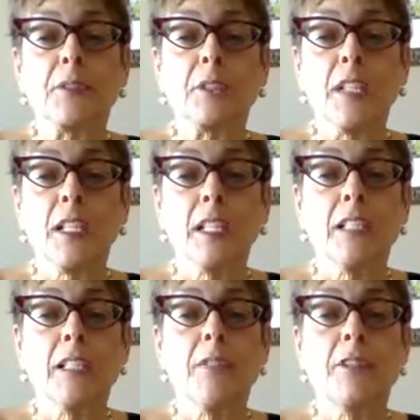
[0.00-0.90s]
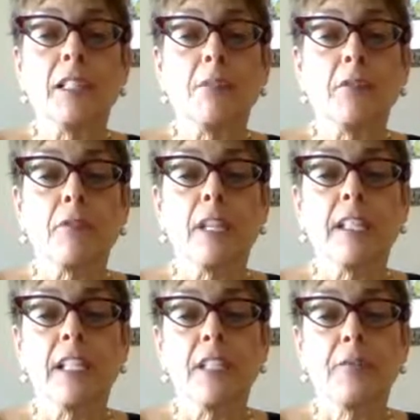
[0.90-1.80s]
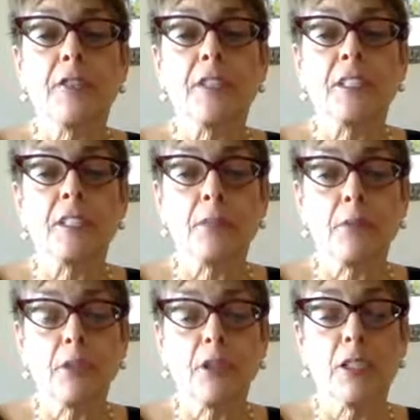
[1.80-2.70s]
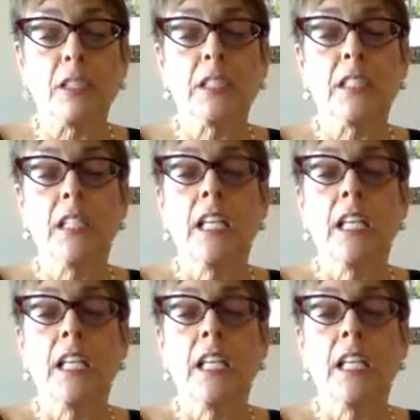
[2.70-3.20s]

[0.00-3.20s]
to love and provide comfort and support